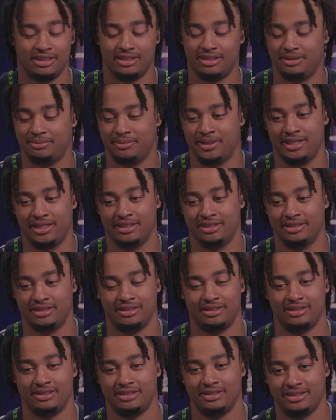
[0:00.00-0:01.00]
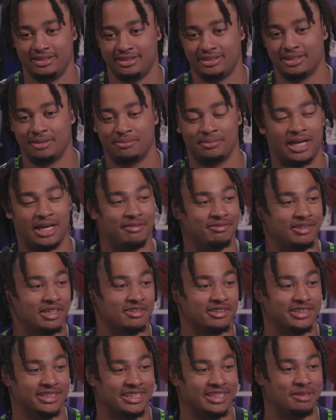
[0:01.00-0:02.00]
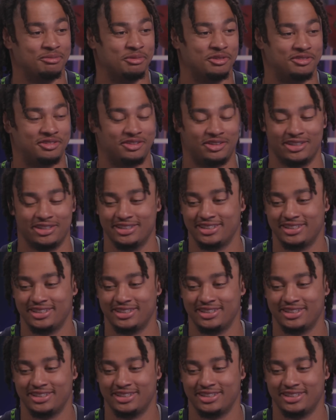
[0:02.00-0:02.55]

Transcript: Man, something I've never seen before,